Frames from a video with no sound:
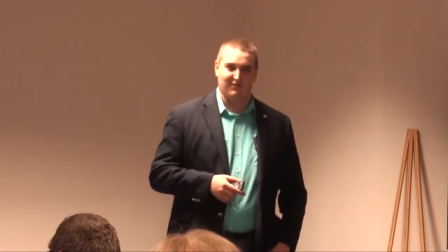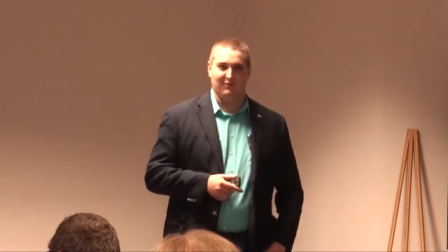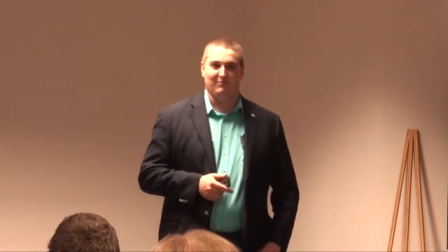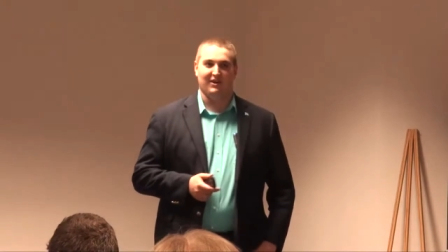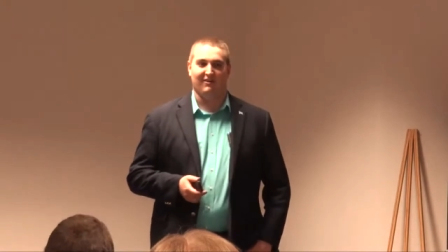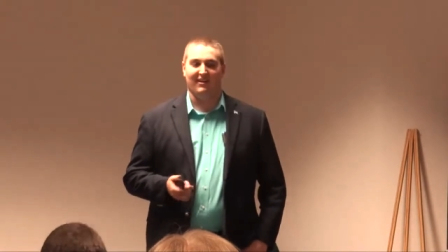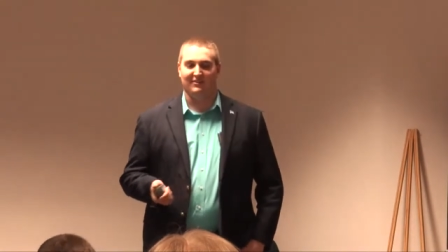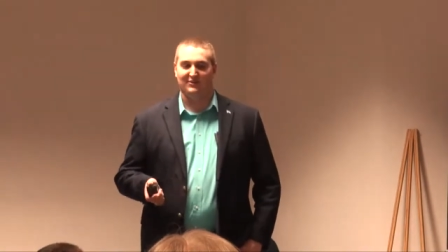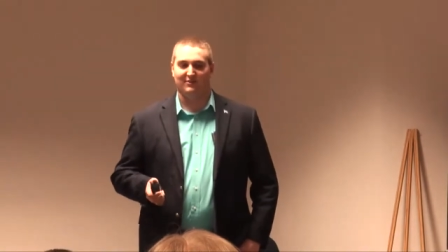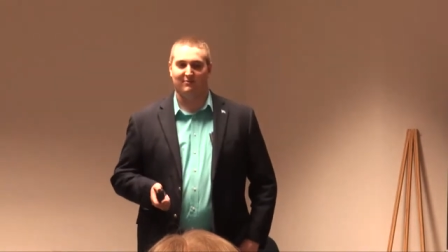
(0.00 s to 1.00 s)
give you a better
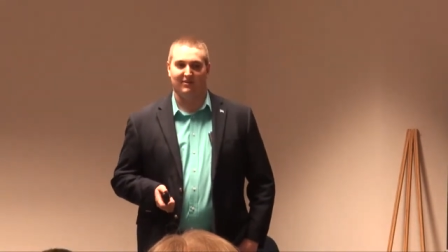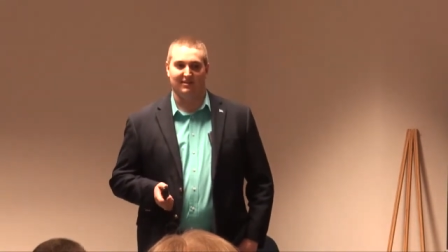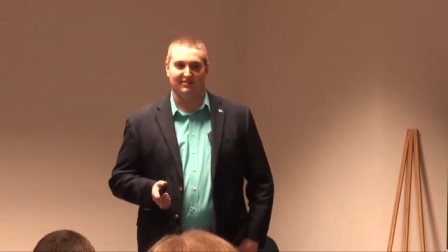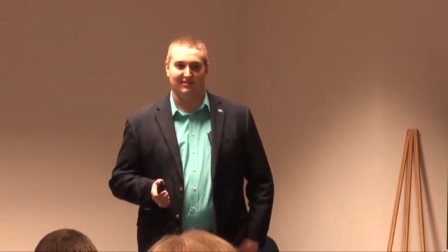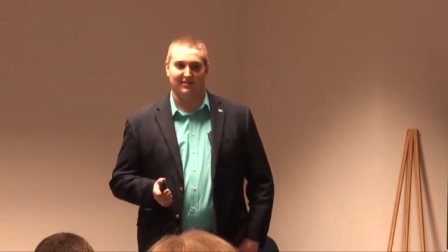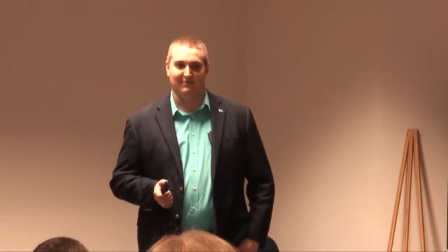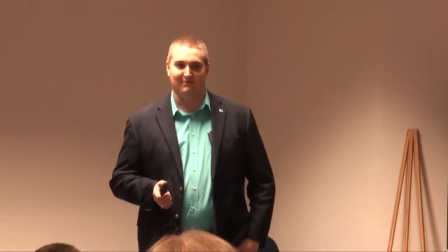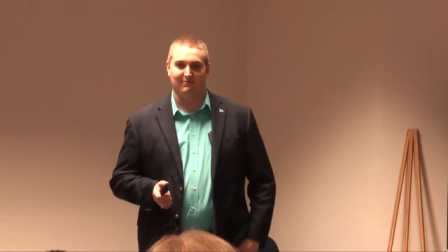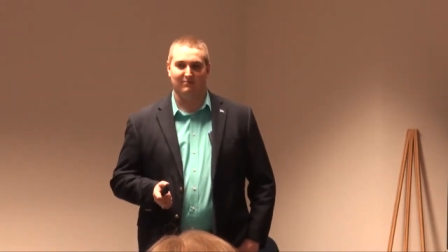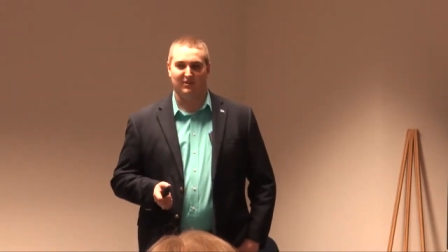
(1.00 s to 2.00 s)
answer, but
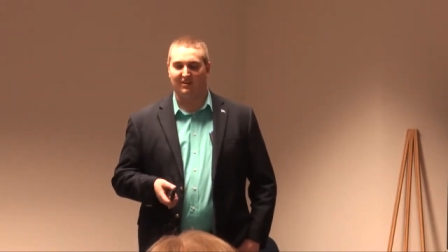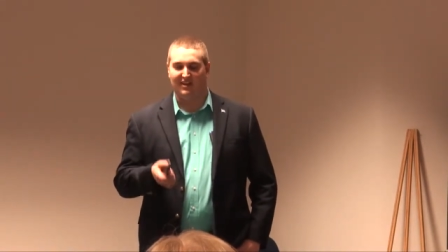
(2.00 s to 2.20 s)
um, yeah.